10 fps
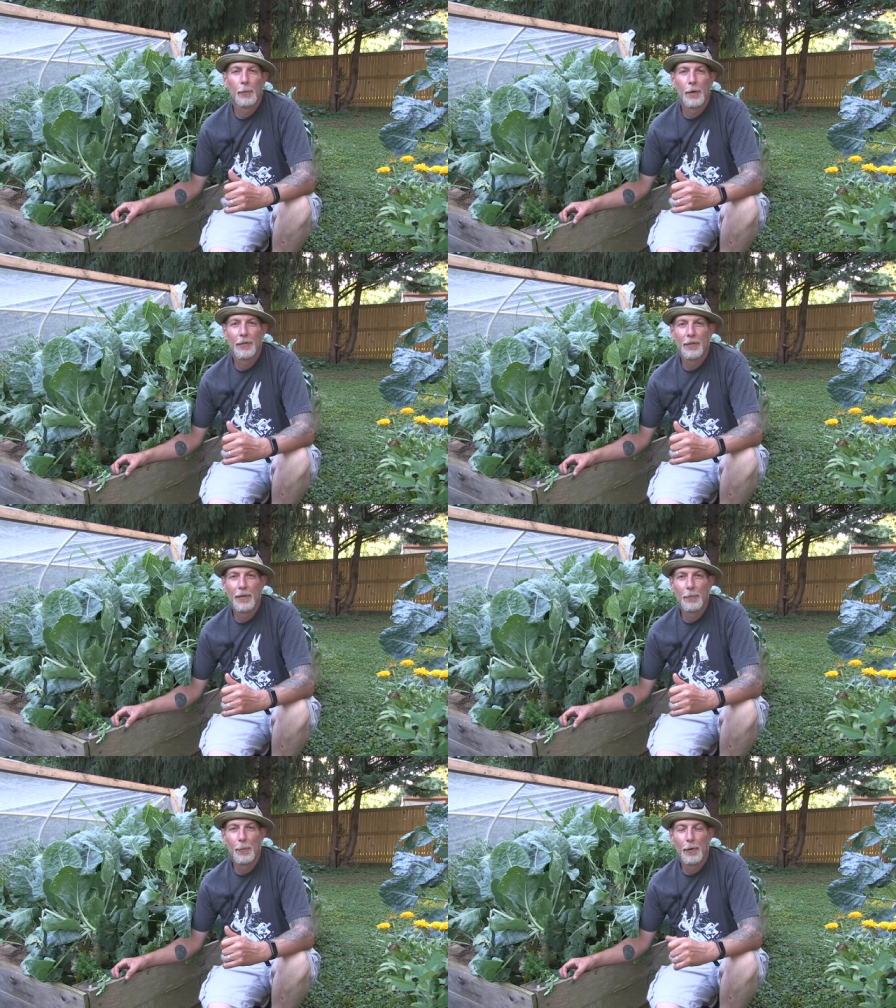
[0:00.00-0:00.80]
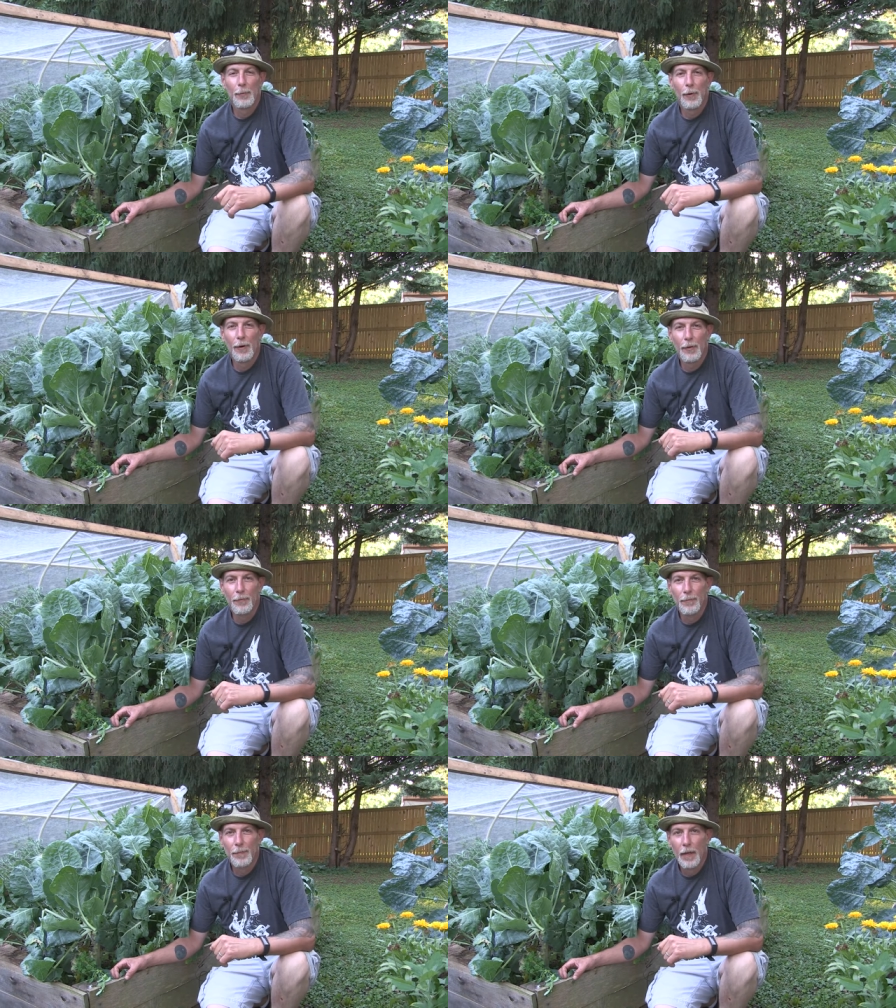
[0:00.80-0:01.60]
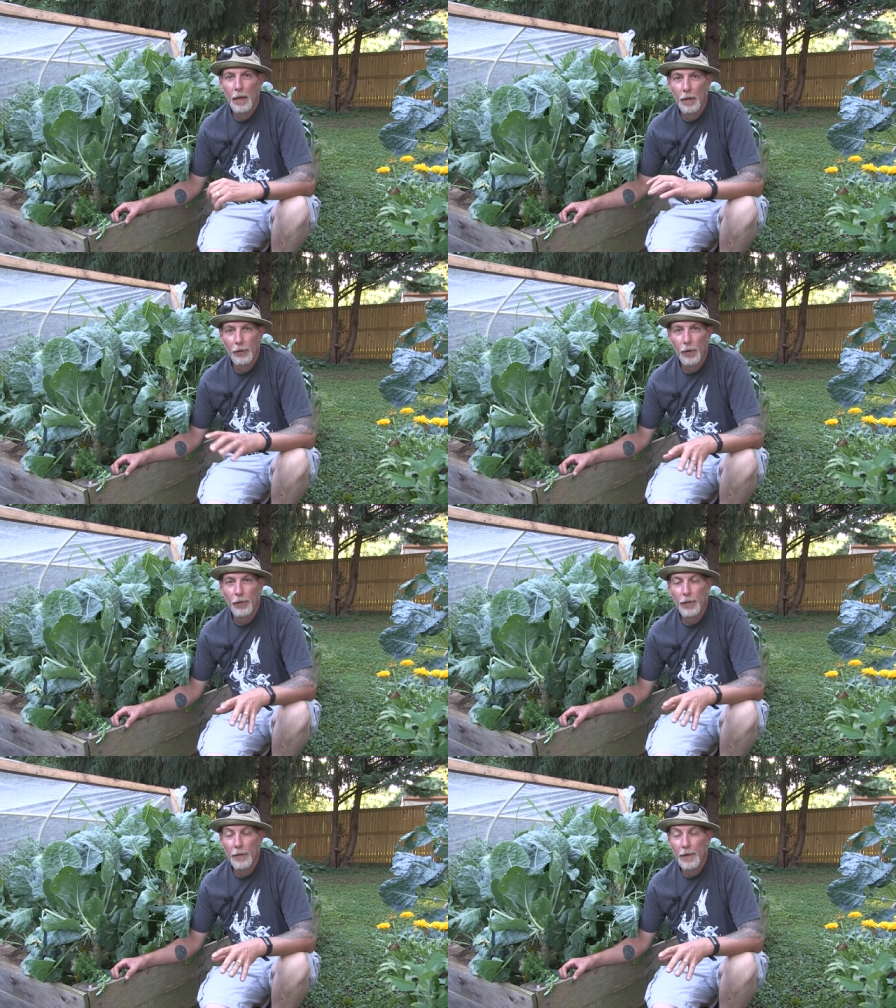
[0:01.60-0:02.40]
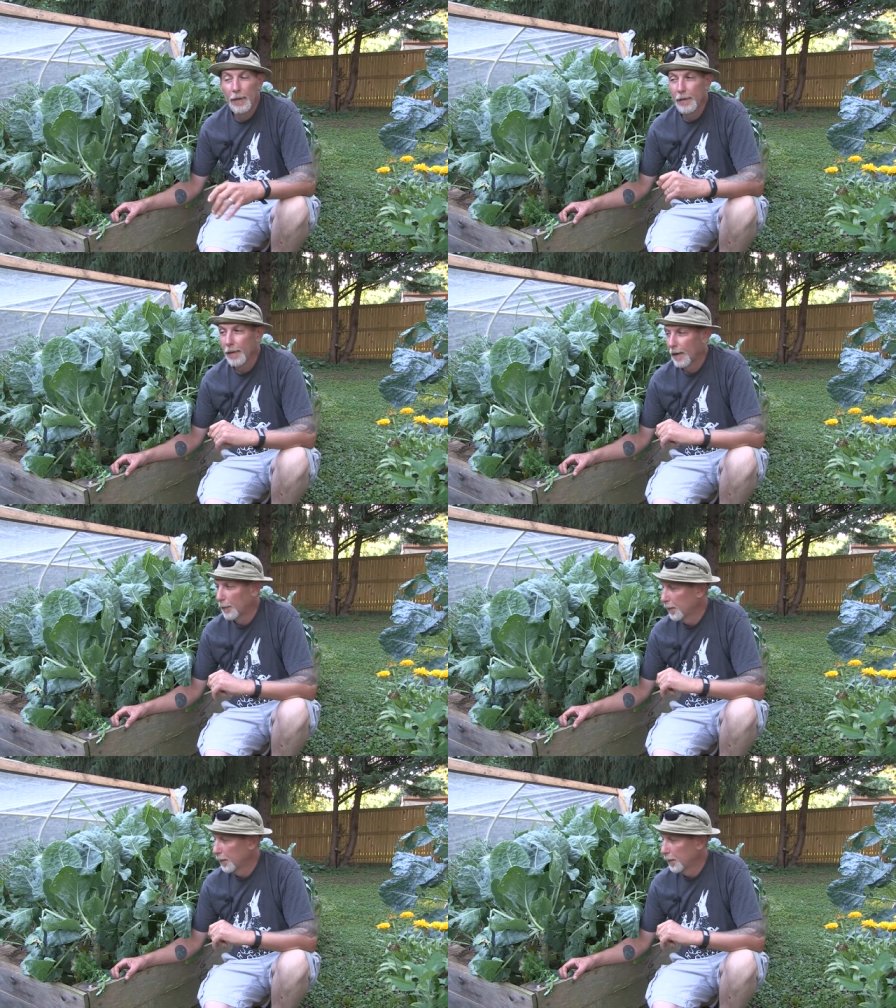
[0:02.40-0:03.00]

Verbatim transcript: to One Seed, One World. So this evening, I